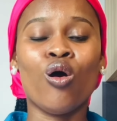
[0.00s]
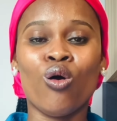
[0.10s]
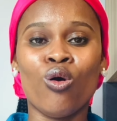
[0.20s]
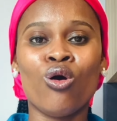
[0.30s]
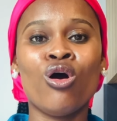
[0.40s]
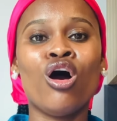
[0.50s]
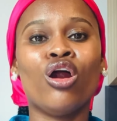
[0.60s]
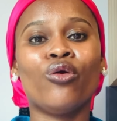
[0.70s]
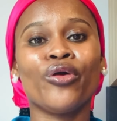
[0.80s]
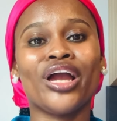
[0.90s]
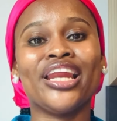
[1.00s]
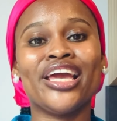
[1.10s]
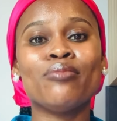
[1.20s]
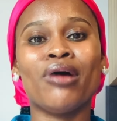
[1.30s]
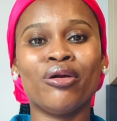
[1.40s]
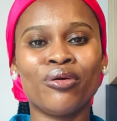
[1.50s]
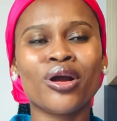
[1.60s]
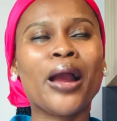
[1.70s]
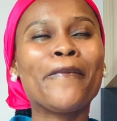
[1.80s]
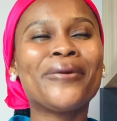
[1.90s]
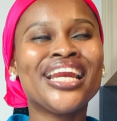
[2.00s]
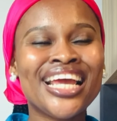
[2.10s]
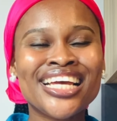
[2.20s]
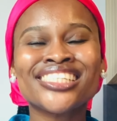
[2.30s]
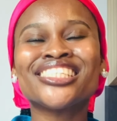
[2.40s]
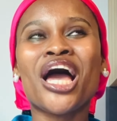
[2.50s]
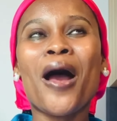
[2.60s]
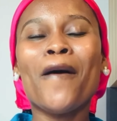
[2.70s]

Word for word: or Royal Air Maroc, please